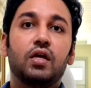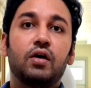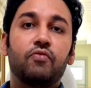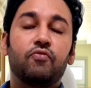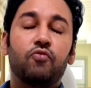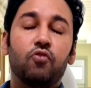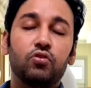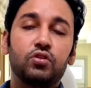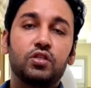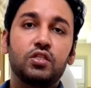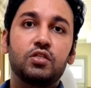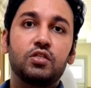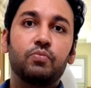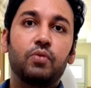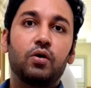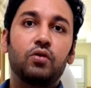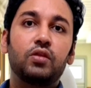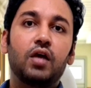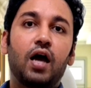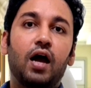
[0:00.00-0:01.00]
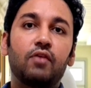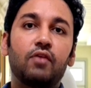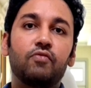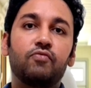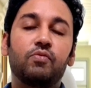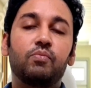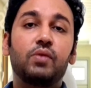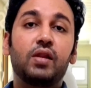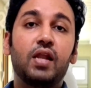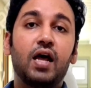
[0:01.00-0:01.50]
Fourth is about the
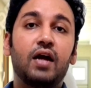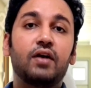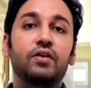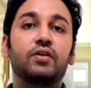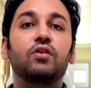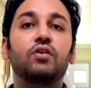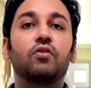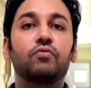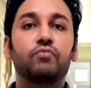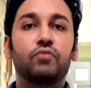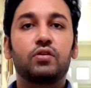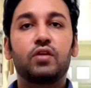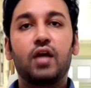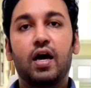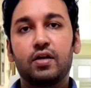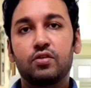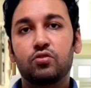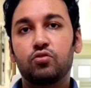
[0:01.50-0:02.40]
unfamiliarity of the task.